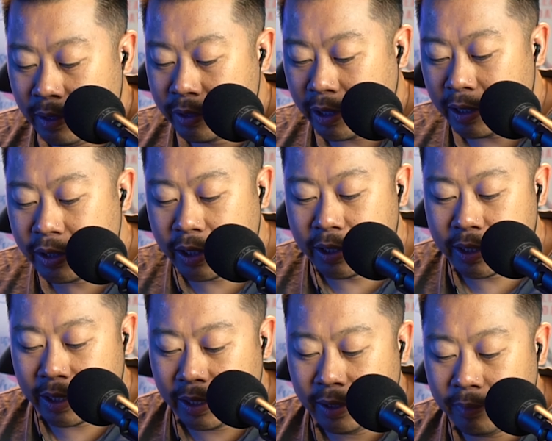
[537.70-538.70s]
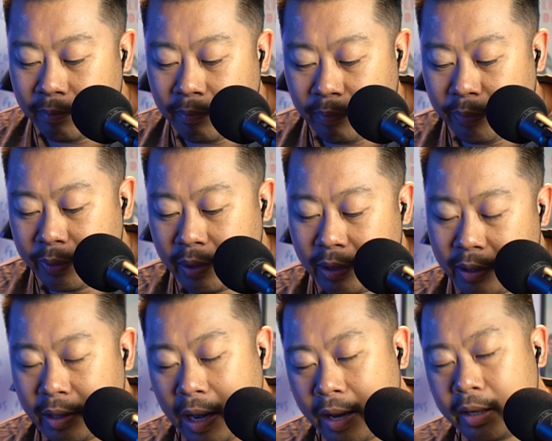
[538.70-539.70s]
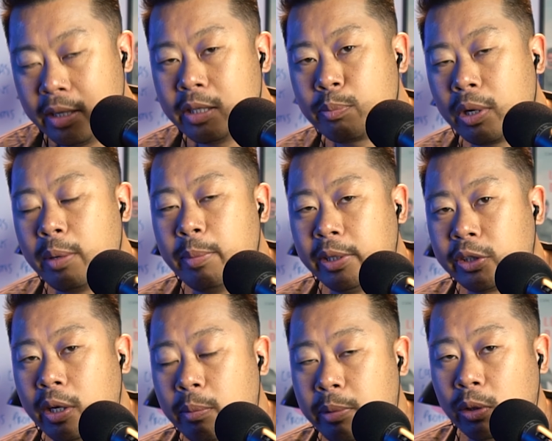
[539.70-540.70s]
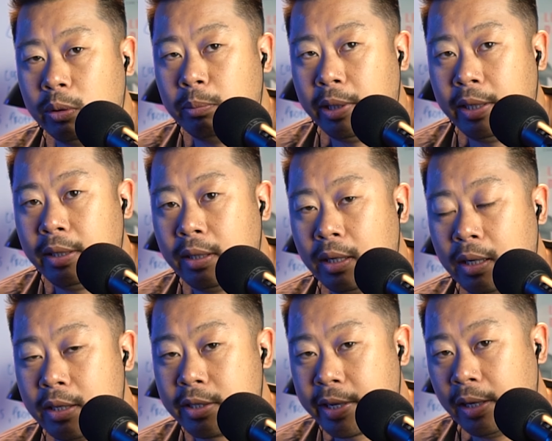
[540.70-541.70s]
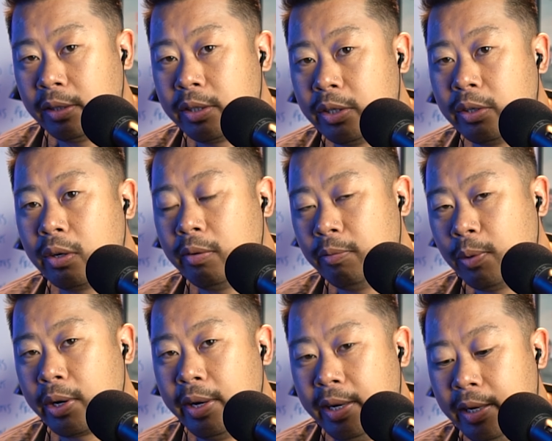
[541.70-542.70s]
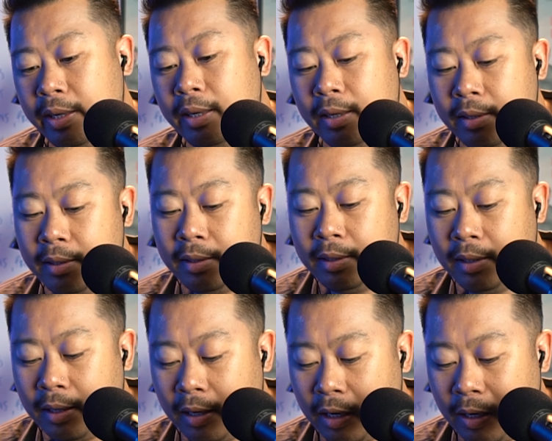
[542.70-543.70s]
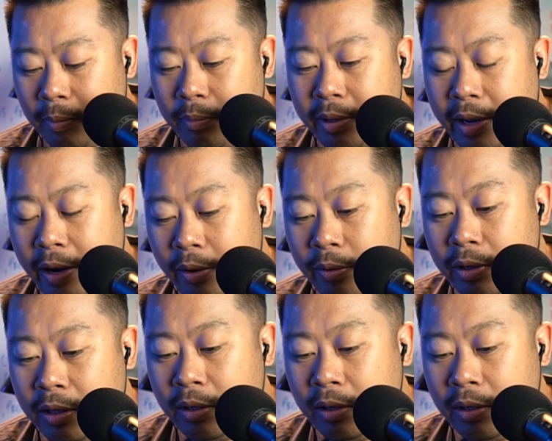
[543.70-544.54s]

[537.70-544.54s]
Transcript: So as you can see, that is pretty much going to build me a skeleton of what I need. Um, now,